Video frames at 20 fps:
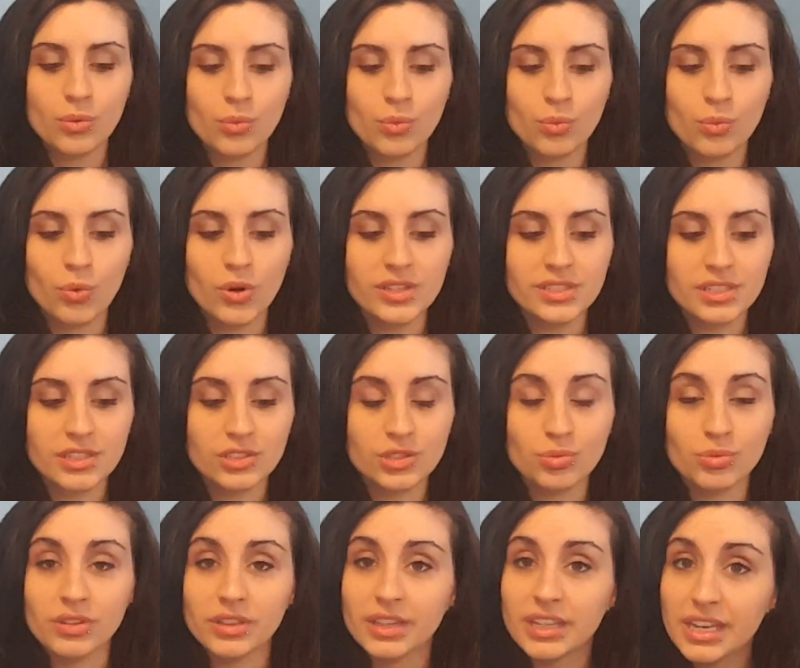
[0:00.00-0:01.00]
Once it's
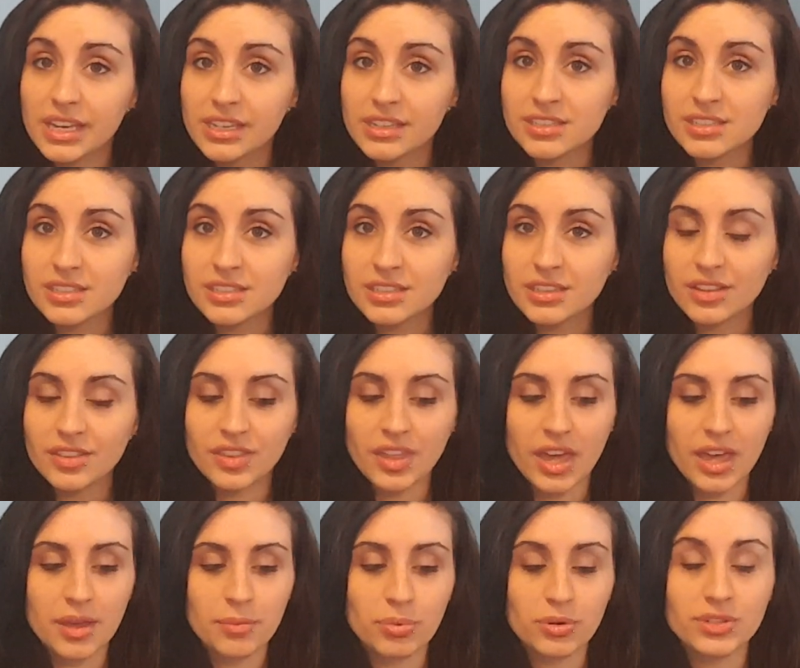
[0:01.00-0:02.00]
released,
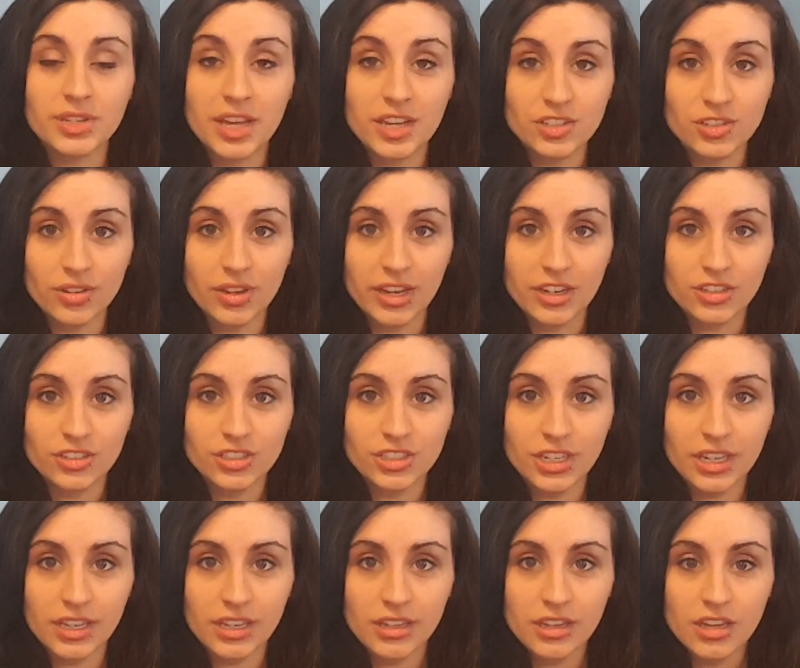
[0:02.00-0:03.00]
that potential
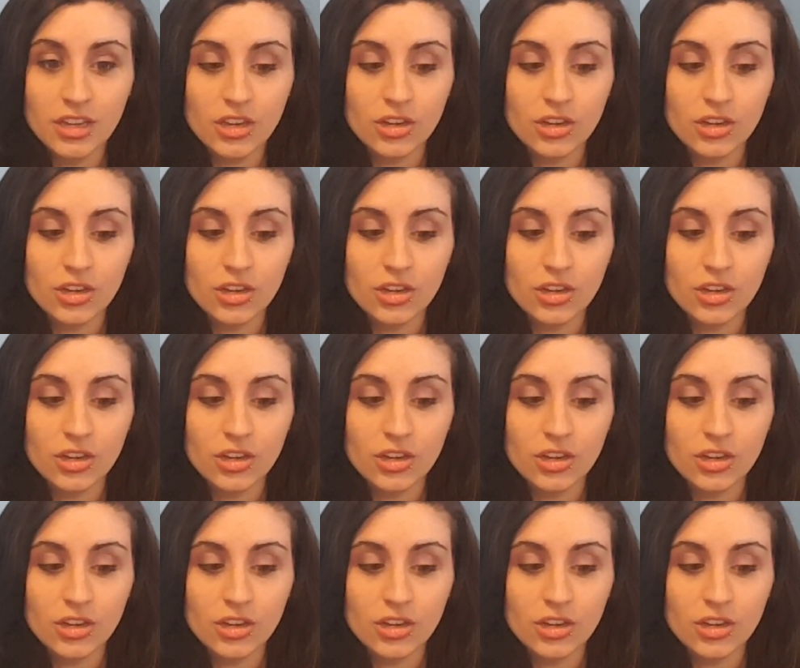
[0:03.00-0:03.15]
energy